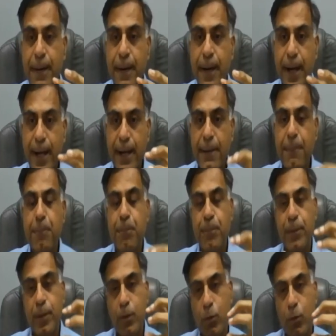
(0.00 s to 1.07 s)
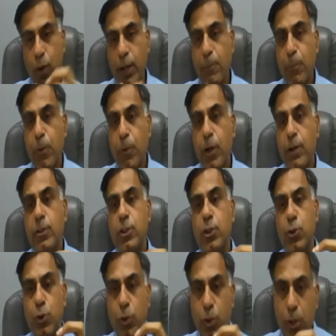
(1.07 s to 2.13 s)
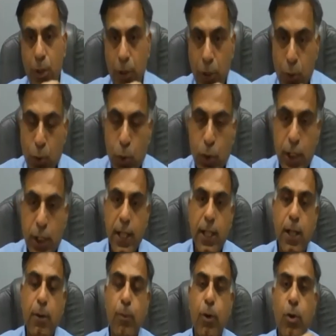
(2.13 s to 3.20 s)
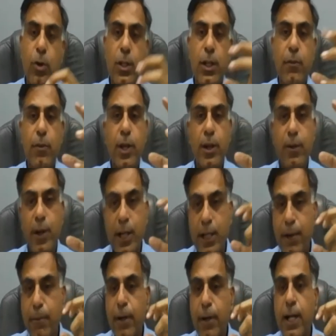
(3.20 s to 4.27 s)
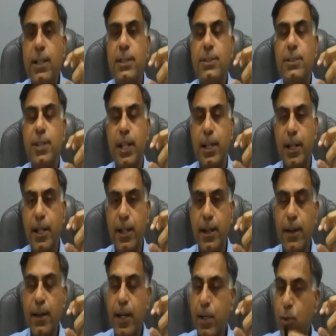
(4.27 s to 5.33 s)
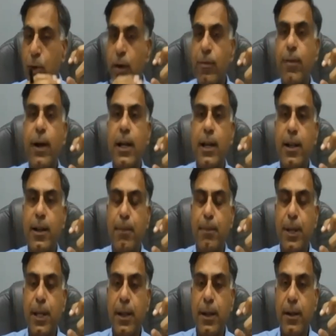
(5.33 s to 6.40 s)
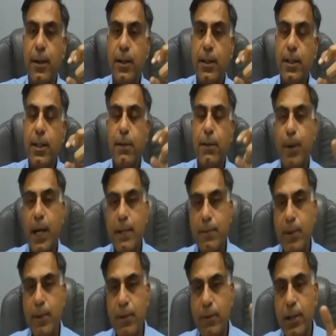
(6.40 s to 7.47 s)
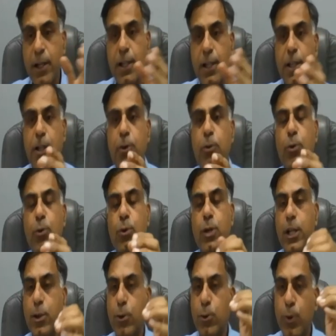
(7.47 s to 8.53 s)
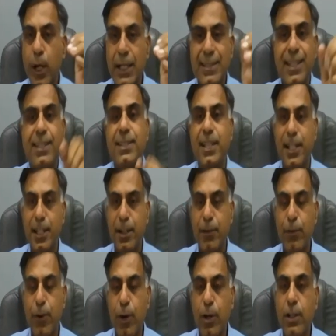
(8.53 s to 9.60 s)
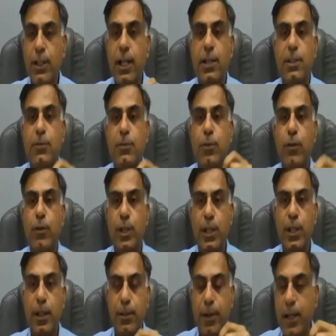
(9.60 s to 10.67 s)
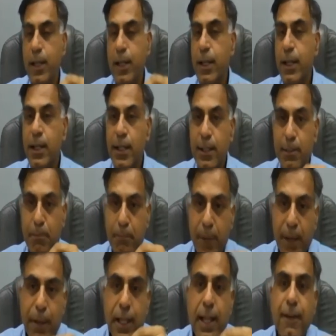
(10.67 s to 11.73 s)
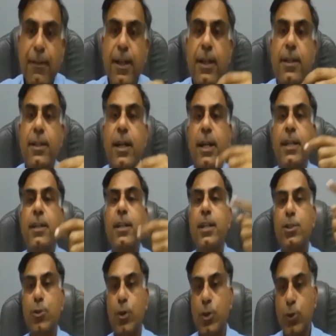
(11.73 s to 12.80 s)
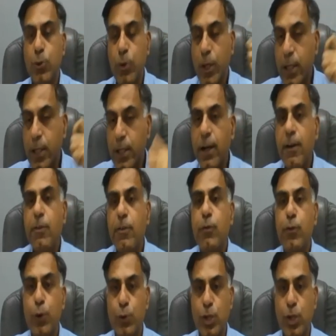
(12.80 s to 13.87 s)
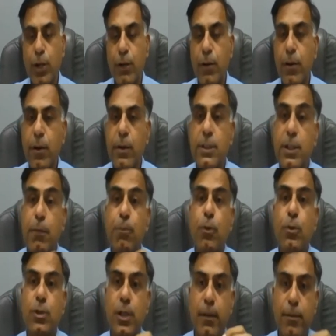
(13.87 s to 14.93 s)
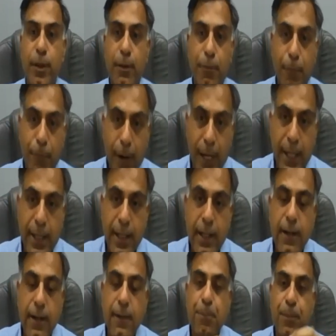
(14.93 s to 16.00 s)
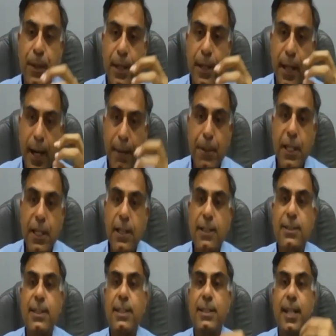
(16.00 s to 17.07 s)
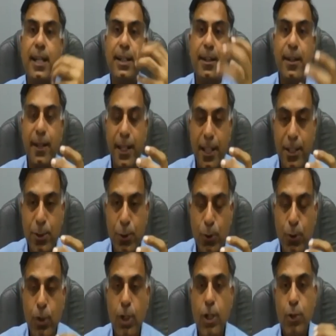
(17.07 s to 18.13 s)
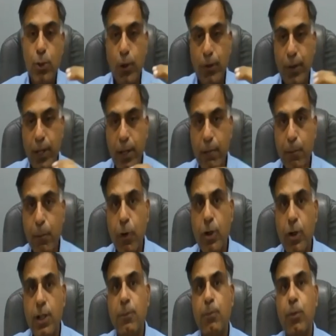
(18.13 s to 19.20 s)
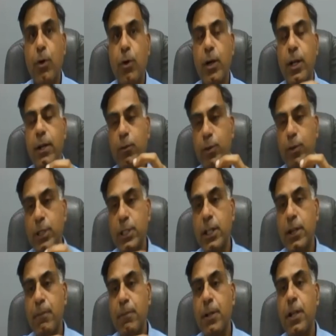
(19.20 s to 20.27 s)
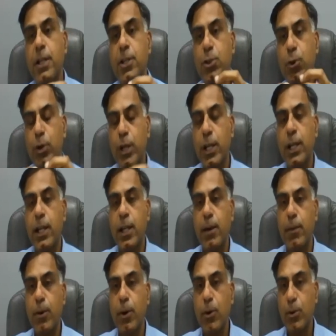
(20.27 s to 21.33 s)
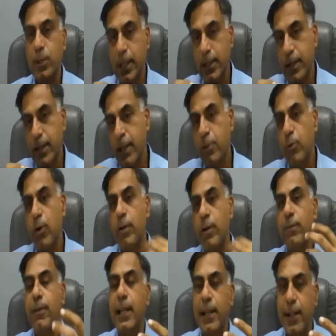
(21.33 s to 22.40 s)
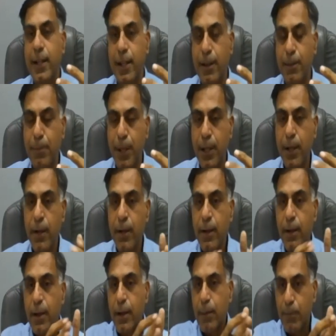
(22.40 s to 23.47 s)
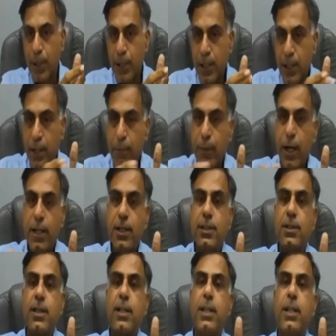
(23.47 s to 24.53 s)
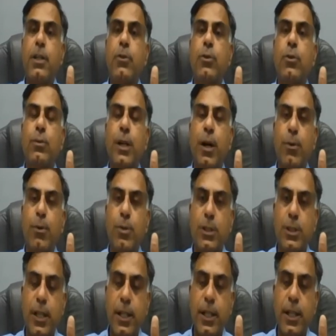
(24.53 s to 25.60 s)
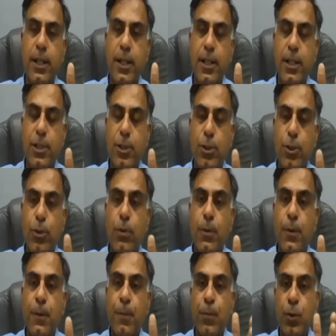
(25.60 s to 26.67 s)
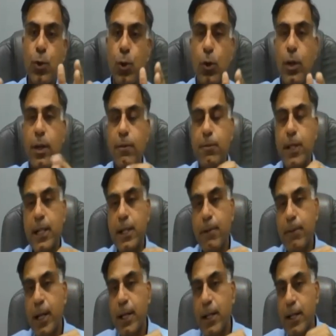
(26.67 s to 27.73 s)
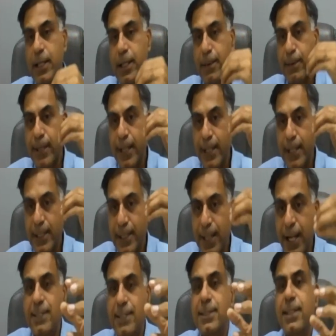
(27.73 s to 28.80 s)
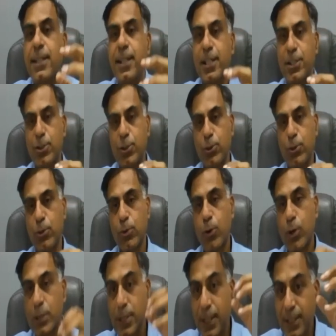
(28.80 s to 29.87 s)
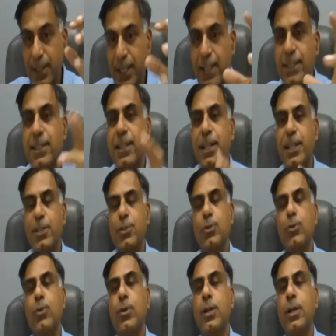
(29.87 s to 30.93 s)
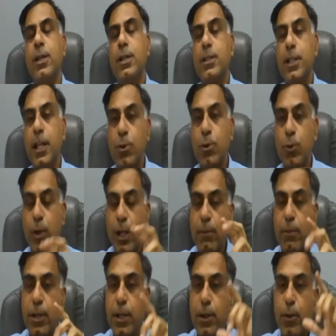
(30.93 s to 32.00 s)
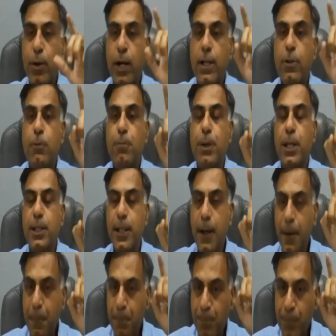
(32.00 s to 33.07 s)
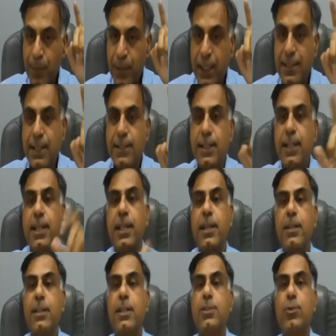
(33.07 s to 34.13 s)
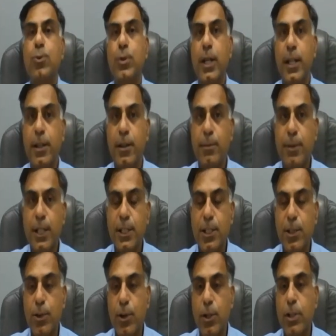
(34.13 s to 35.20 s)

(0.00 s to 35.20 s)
And one point which you should care about, that wherever a demand is generated and you have filed an appeal, the department will continue to treat you assessee in default, that is, for which they will maybe levy the interest on you in the future. Suppose if the final appeal is decided against you. So a very important point which an appealant should take care about, that yet you are filing an appeal, but the demand is continuing to be outstanding against you. So if that demand ultimately stands against you or sustains against you, then you can be required to pay the necessary interest to the income tax authority.